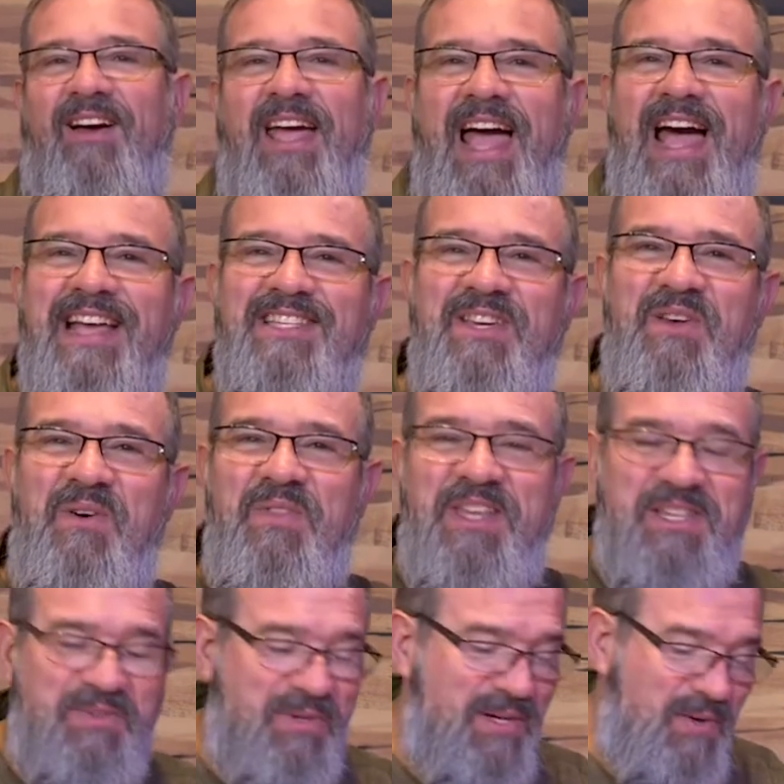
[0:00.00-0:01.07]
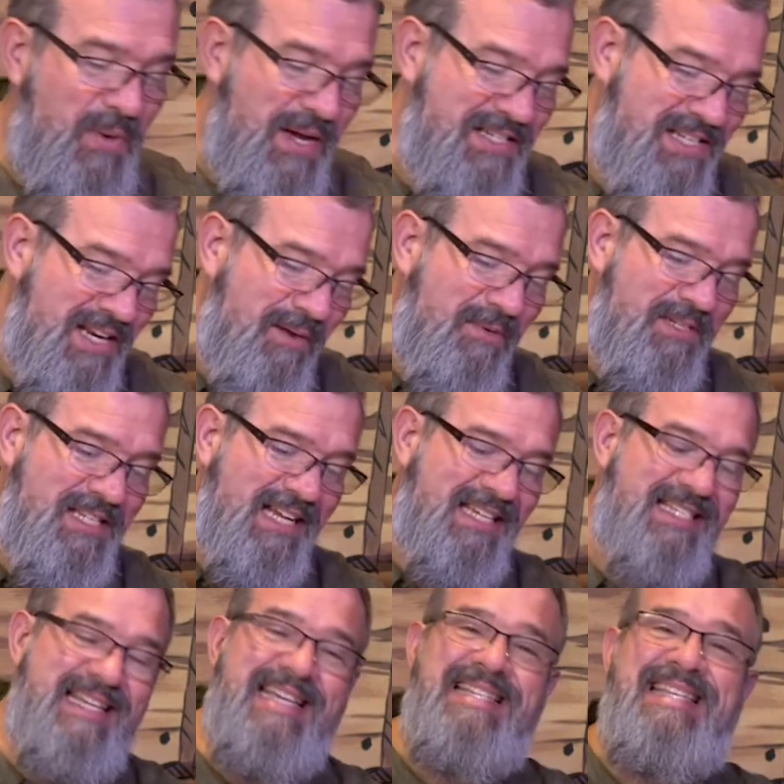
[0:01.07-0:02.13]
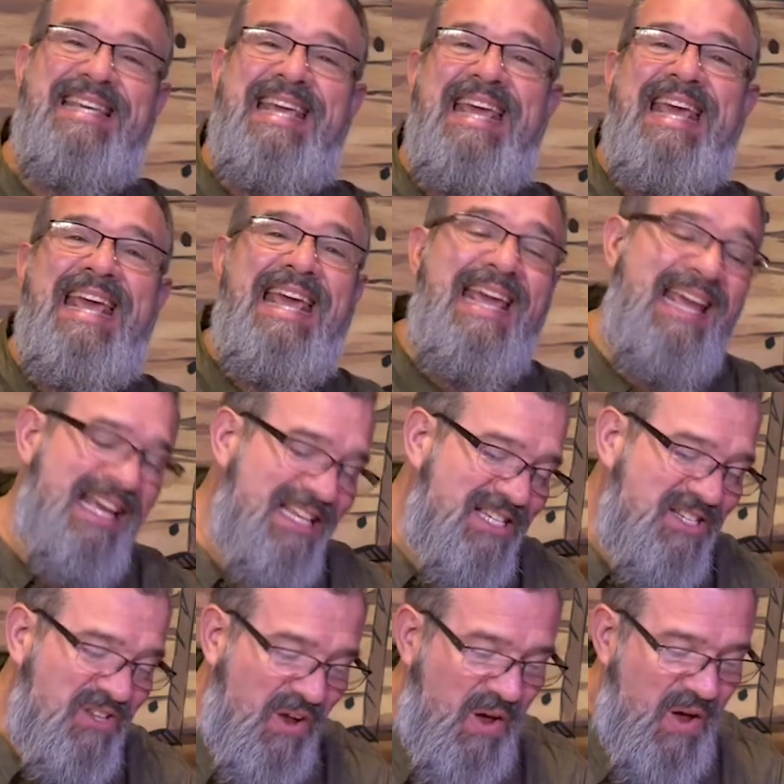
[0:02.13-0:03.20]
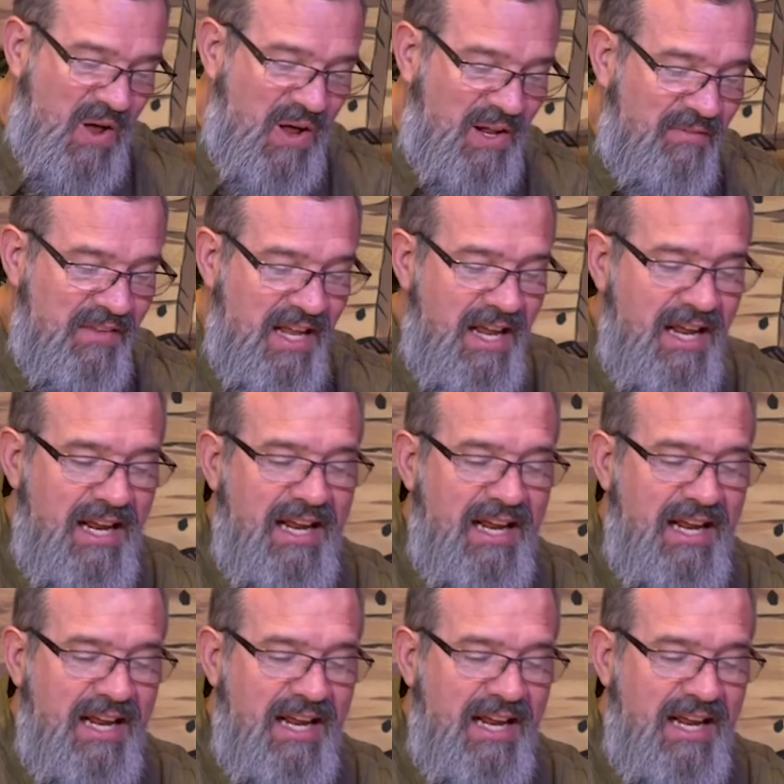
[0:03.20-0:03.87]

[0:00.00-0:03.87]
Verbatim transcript: Guys, you know this one. Question number six is King Saul.